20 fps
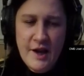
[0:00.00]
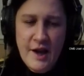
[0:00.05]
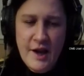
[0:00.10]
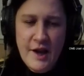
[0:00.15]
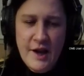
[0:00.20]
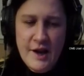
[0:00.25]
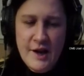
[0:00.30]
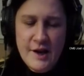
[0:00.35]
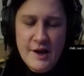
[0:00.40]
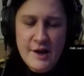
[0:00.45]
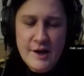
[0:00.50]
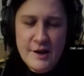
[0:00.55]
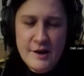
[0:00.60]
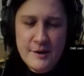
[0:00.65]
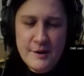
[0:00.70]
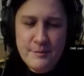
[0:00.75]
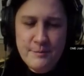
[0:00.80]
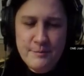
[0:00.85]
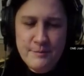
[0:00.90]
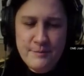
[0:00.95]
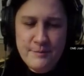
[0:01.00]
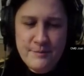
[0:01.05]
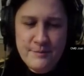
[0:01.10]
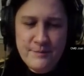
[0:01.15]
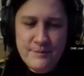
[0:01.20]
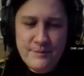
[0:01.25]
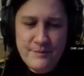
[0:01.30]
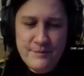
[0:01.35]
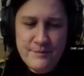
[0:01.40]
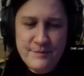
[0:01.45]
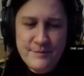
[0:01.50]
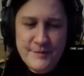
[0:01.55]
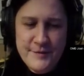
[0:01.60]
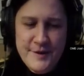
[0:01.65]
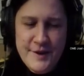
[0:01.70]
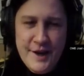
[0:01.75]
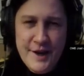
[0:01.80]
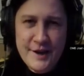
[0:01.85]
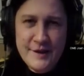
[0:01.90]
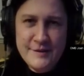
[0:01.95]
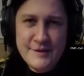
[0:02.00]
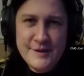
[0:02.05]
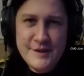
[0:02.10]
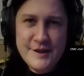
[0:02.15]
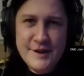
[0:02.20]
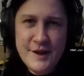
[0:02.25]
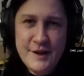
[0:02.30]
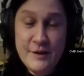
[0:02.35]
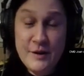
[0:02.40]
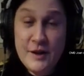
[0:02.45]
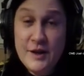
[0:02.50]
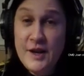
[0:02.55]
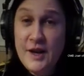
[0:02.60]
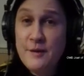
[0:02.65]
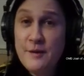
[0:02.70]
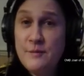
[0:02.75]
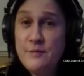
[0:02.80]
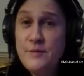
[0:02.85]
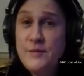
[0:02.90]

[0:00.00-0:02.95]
Um, yeah, so yeah,